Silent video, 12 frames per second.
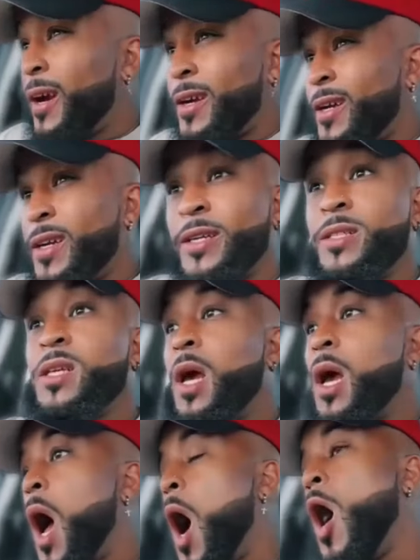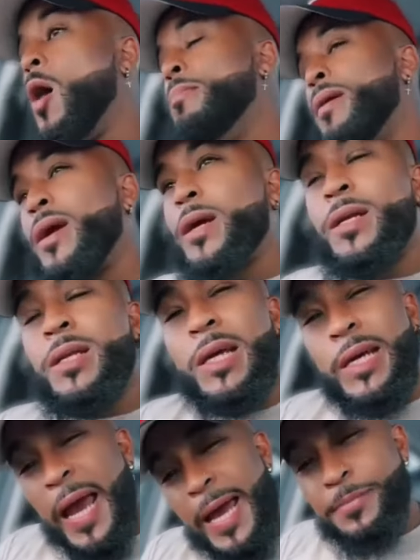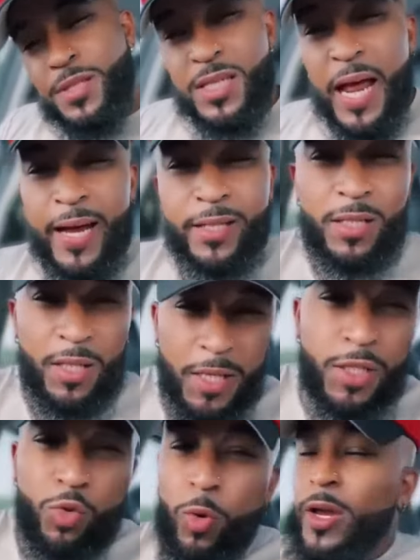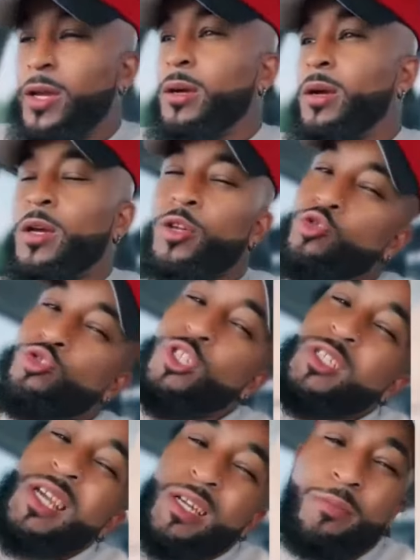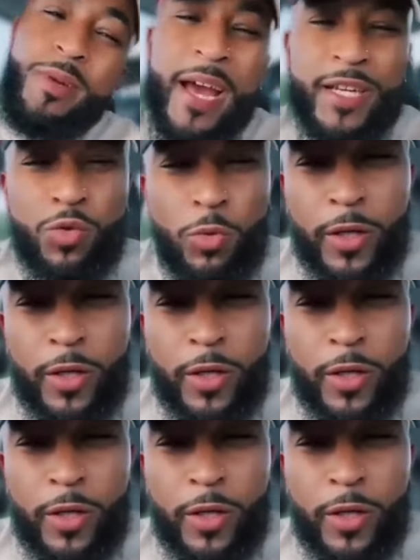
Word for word: is, I'll bring the game snacks this week, you just get them next week.